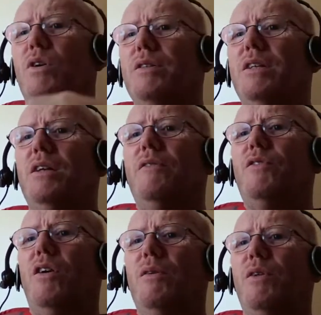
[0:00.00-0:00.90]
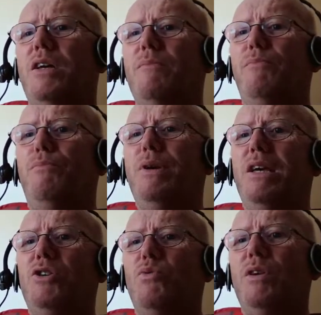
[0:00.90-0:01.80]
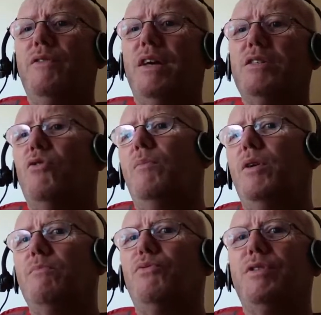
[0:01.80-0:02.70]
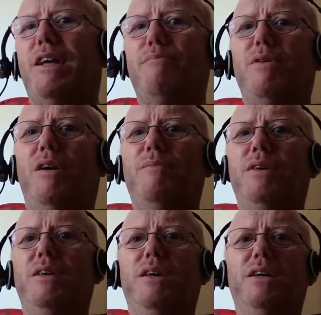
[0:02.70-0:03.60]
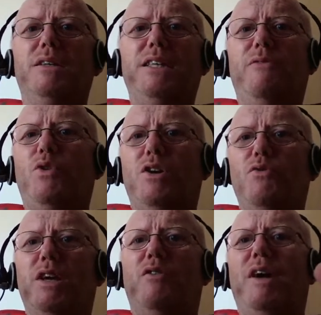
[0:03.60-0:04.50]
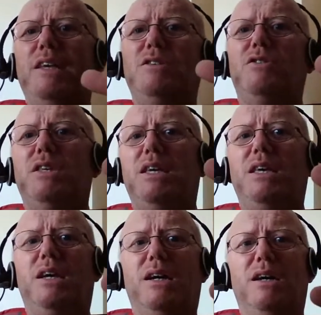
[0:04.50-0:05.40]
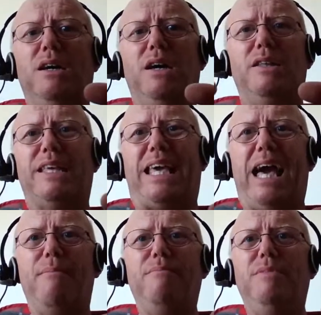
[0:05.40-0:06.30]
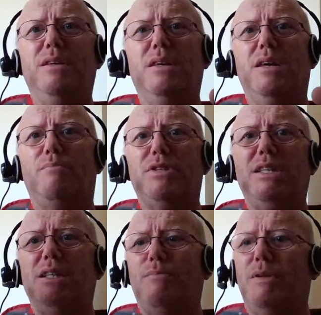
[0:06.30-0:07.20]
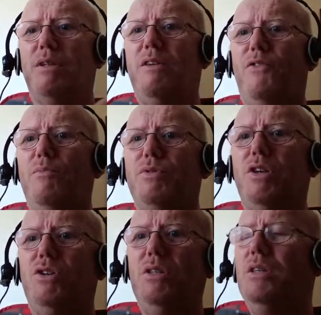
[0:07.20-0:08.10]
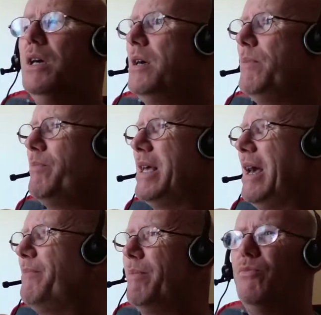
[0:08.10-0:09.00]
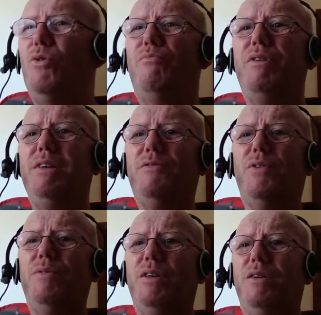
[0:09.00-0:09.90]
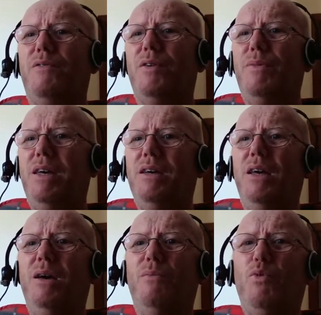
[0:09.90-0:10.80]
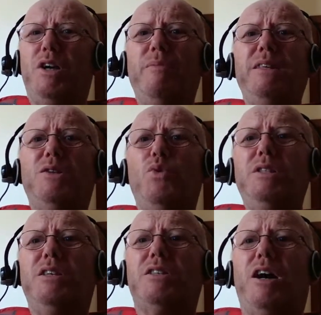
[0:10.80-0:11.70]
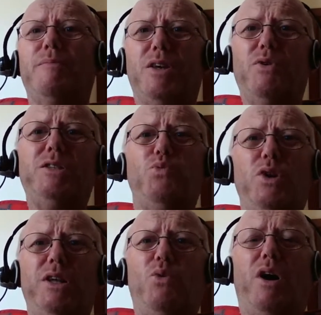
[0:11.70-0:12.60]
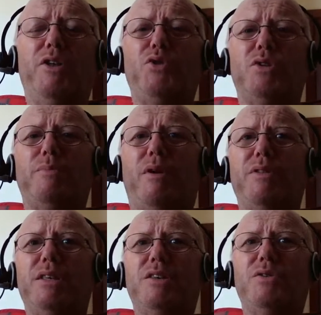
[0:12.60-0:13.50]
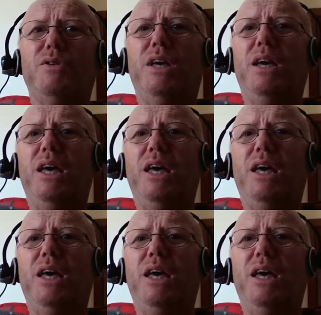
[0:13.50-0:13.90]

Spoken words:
one, and I've got like a biggish one of that, so I might put that behind me. See if we can rearrange the cam, put it in a bit different position, maybe get a bit more breeze from there. But we're coming to winter time, so that's really what I thought about this. I thought